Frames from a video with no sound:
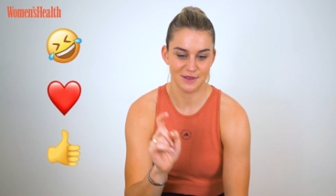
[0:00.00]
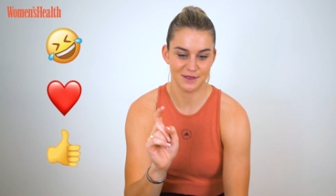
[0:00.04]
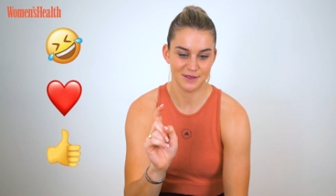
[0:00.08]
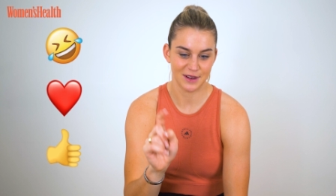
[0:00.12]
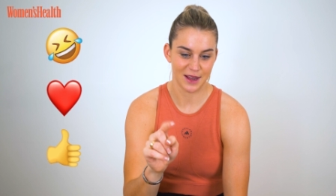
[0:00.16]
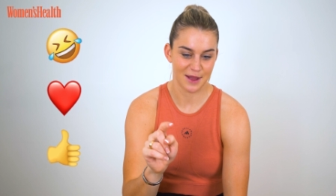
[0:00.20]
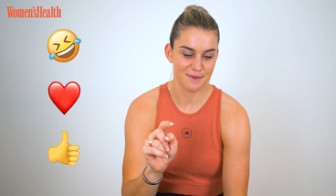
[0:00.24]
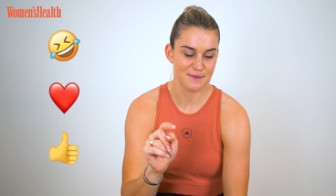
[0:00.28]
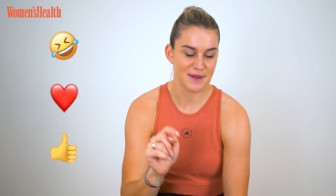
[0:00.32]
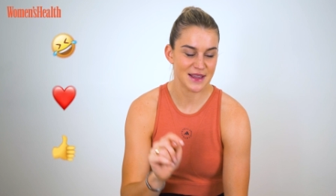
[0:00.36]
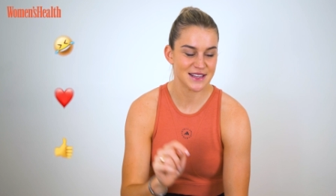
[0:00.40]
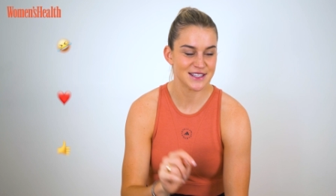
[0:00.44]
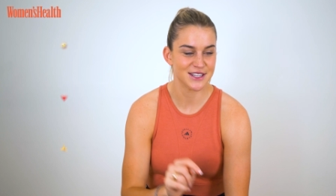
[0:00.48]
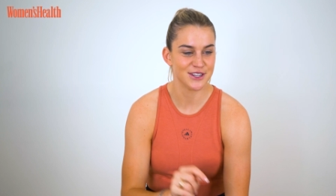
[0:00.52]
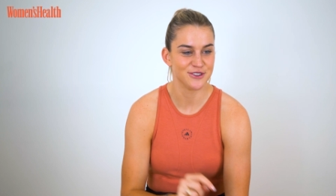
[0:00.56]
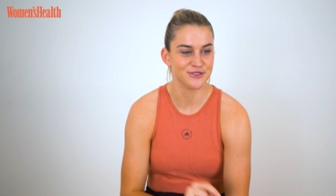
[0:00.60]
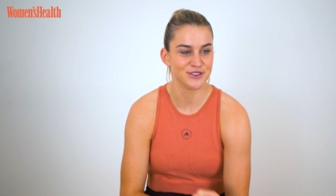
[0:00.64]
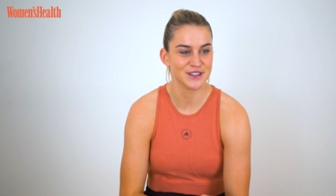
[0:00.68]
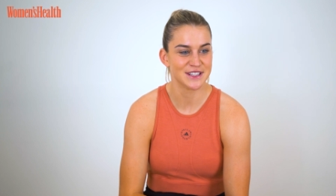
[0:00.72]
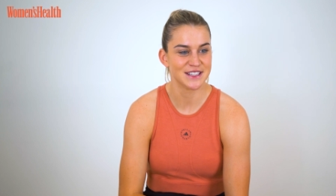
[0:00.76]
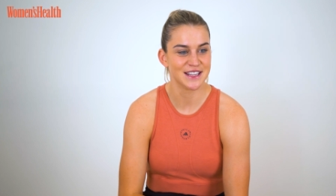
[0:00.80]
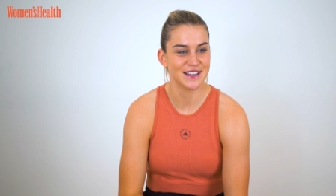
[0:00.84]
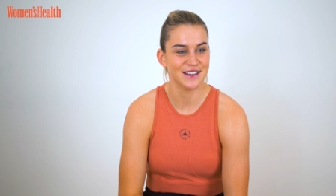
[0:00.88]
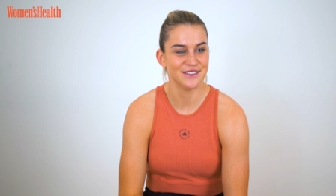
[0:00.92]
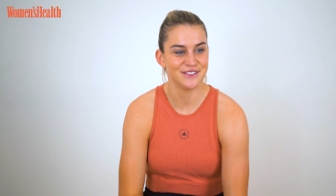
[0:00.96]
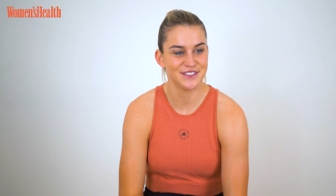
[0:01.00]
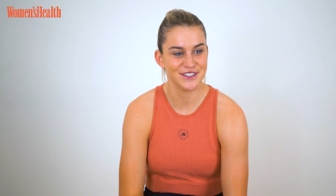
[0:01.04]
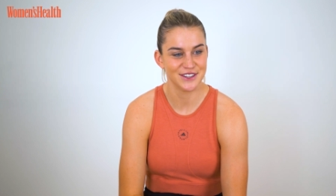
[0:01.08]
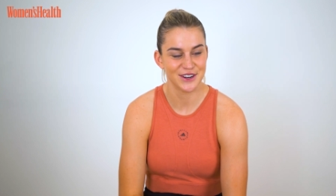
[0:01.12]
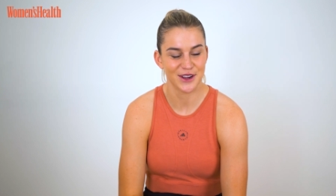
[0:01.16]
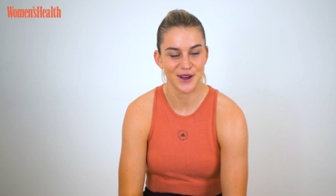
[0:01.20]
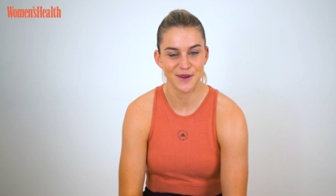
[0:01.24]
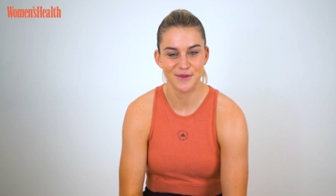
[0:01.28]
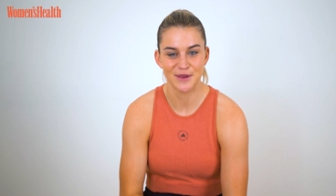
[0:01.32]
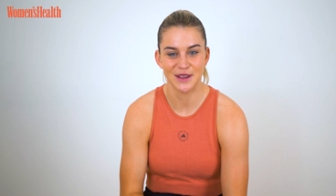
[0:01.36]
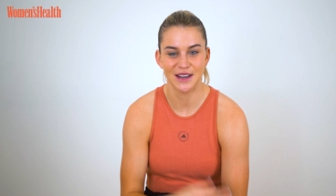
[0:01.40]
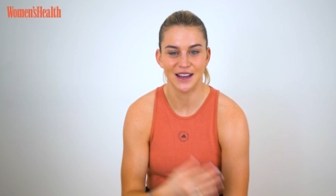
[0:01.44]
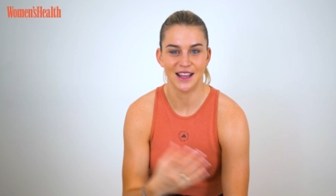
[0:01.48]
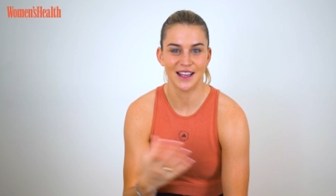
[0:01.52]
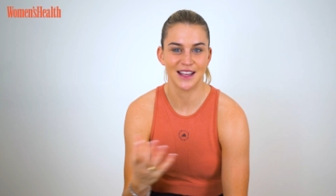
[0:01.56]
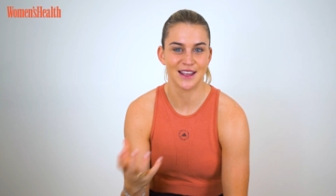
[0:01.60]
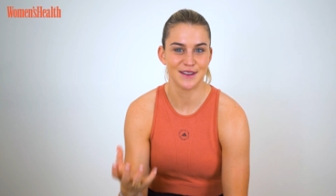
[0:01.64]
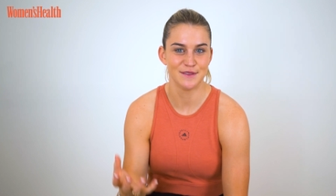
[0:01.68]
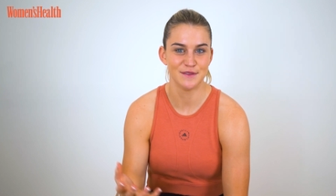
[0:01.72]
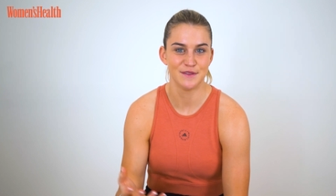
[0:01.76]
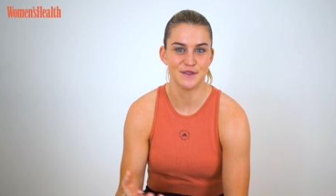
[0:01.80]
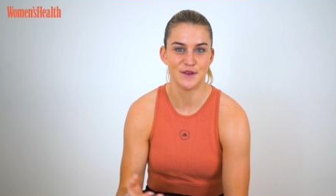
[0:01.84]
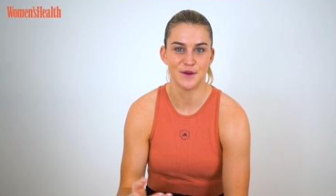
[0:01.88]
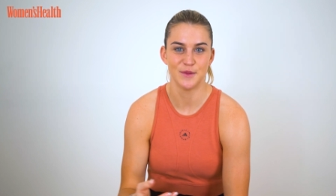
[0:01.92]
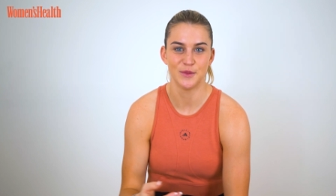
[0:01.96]
like message received, you know what I mean? Like
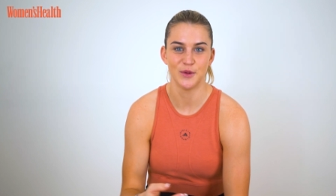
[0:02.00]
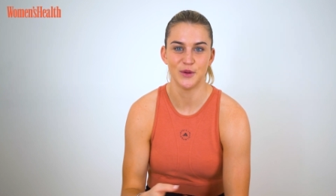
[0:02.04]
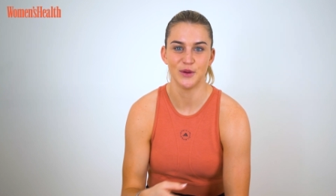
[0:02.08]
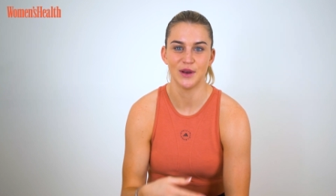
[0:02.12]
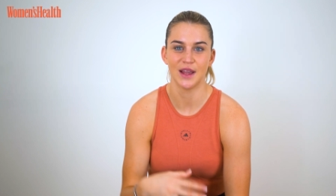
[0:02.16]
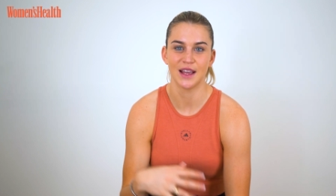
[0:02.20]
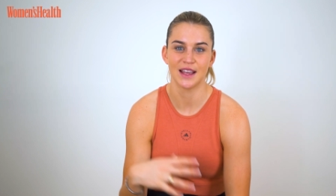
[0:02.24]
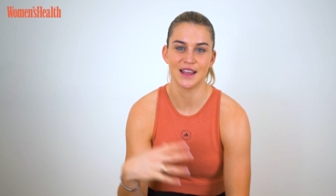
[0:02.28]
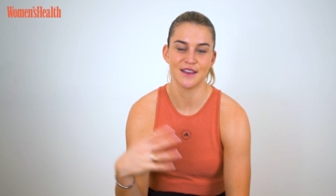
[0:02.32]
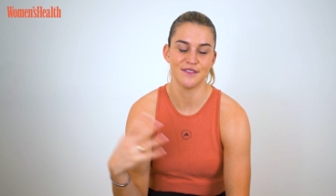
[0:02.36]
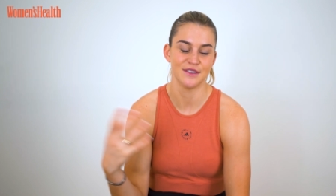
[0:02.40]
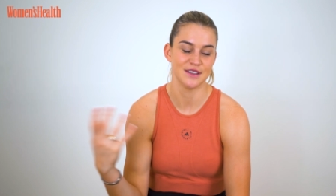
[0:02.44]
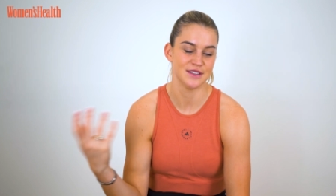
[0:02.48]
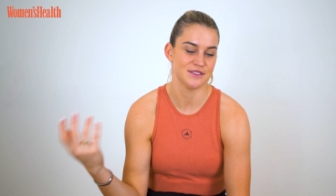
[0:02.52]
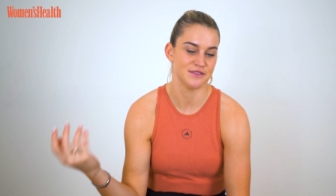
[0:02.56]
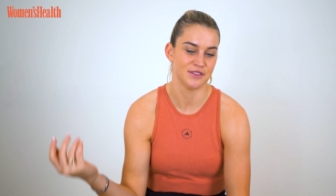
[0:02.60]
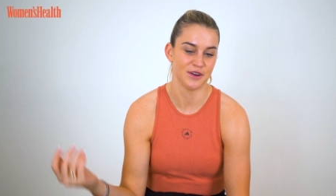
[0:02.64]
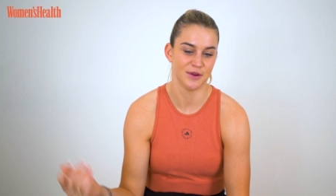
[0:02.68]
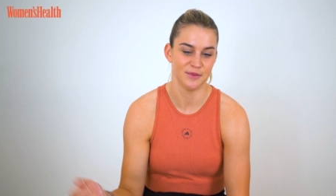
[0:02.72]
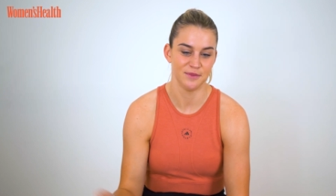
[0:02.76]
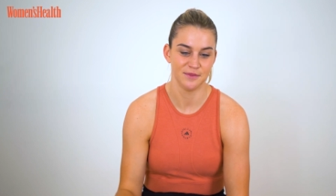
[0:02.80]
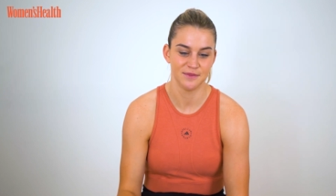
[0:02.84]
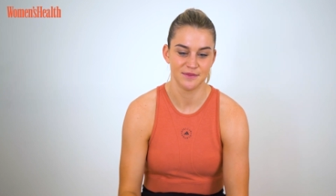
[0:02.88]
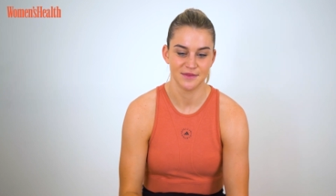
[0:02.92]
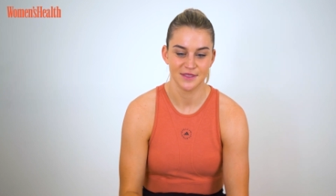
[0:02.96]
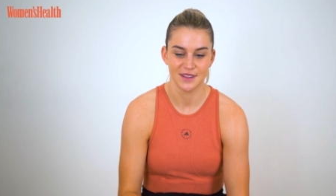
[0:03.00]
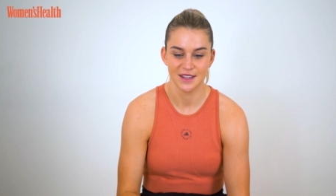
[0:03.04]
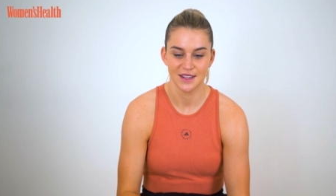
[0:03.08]
in football, like if it's from